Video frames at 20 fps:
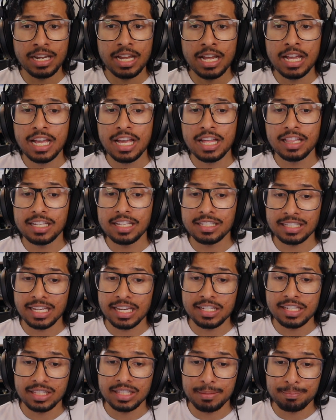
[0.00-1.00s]
This is
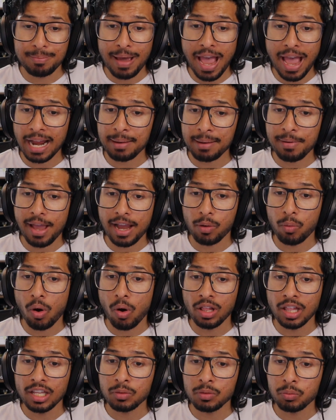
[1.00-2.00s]
the backpack wallet,
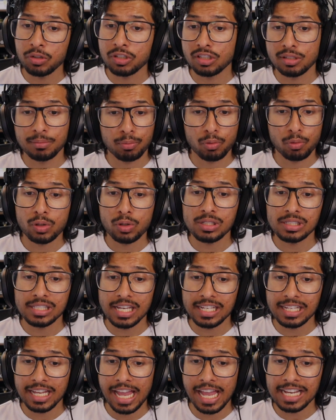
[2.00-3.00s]
which supports
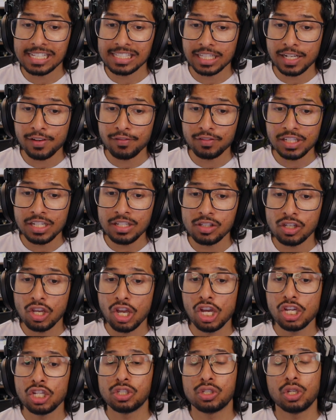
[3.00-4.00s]
XNFTs.
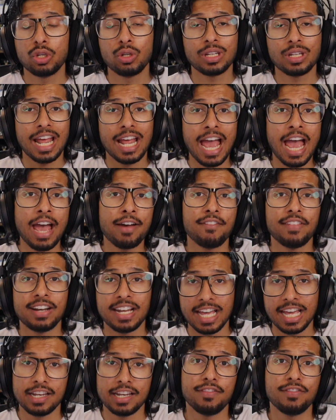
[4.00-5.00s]
So you can have an
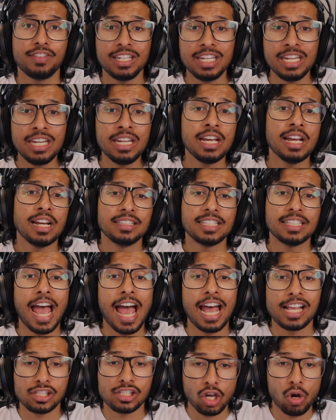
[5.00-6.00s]
NFT that has
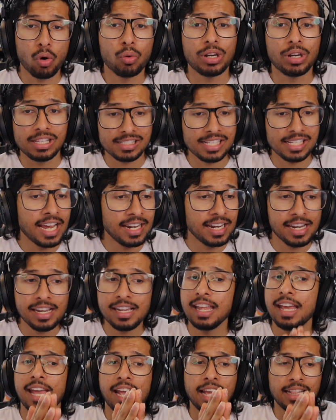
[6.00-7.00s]
code inside it,
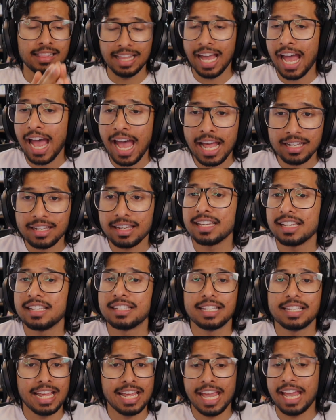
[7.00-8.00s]
and that is an
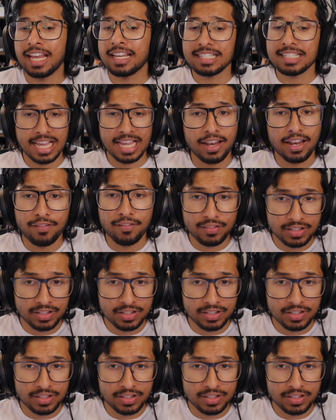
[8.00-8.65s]
XNFT.